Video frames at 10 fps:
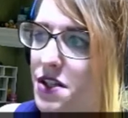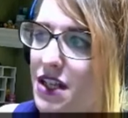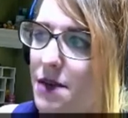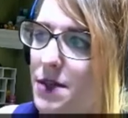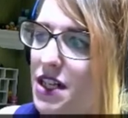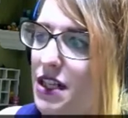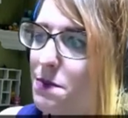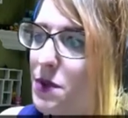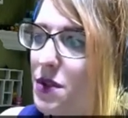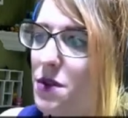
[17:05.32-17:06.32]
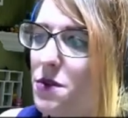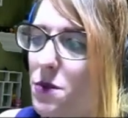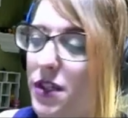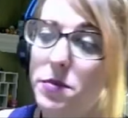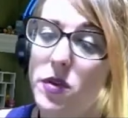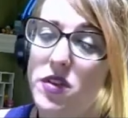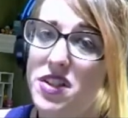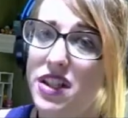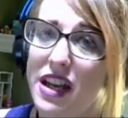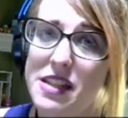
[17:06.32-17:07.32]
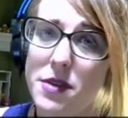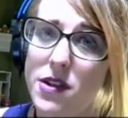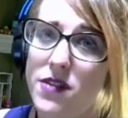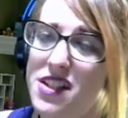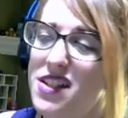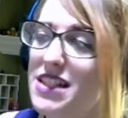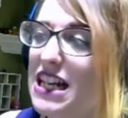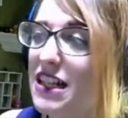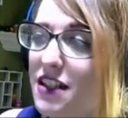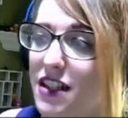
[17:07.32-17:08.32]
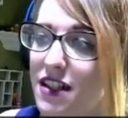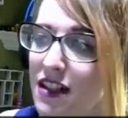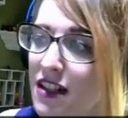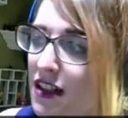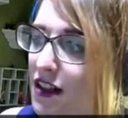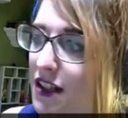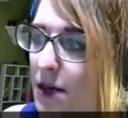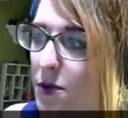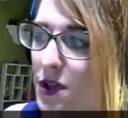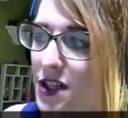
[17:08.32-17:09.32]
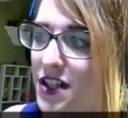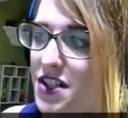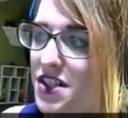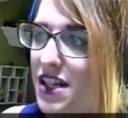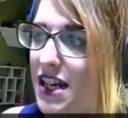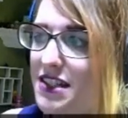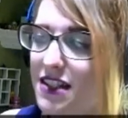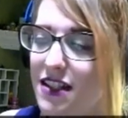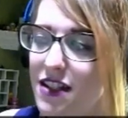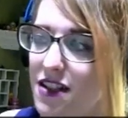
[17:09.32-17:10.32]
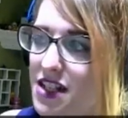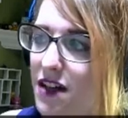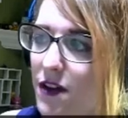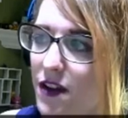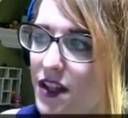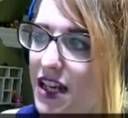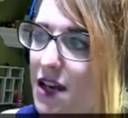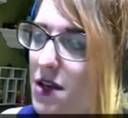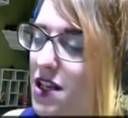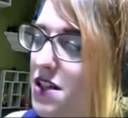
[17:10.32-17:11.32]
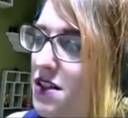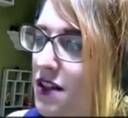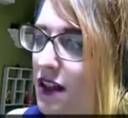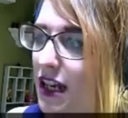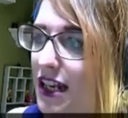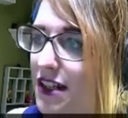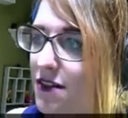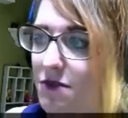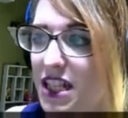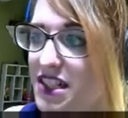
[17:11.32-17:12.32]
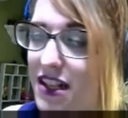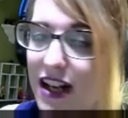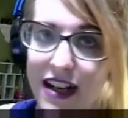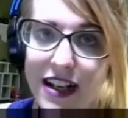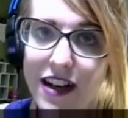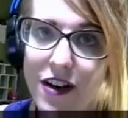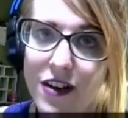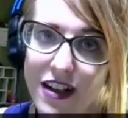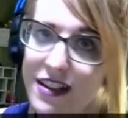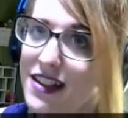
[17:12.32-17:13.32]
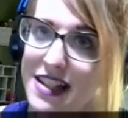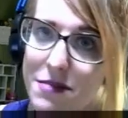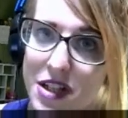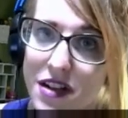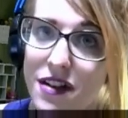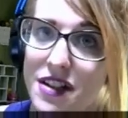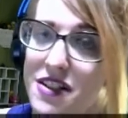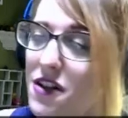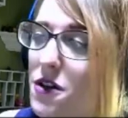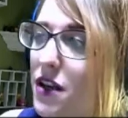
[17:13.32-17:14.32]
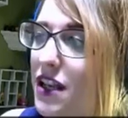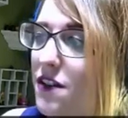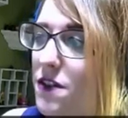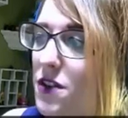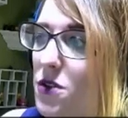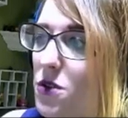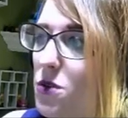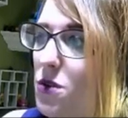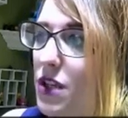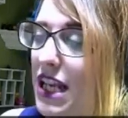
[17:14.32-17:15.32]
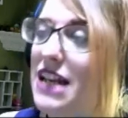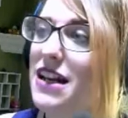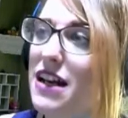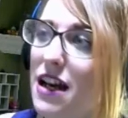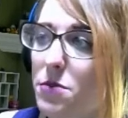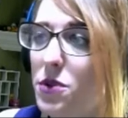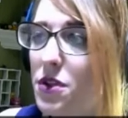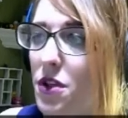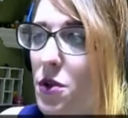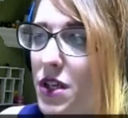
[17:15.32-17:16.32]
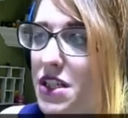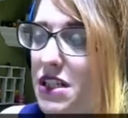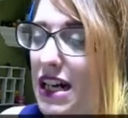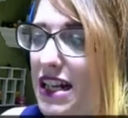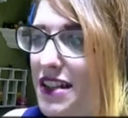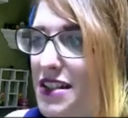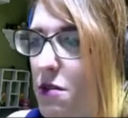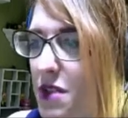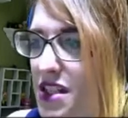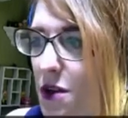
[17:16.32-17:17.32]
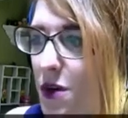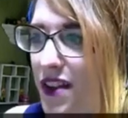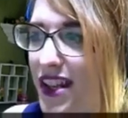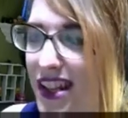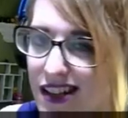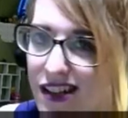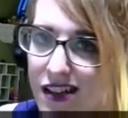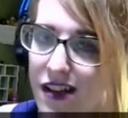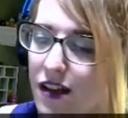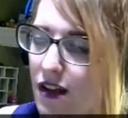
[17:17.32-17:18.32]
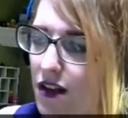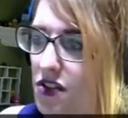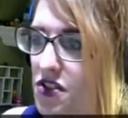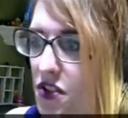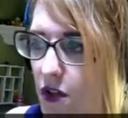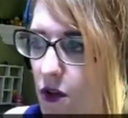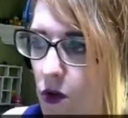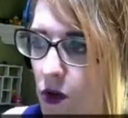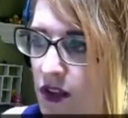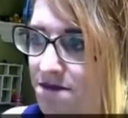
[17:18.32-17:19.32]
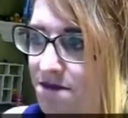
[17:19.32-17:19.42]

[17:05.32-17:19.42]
damage against BULU with BULU's GX move is just not good. Tapu Wilderness GX that heals off all the damage and gets a knockout on the same turn. So if you can't knock out BULU in one shot, it's almost not worth hitting. So,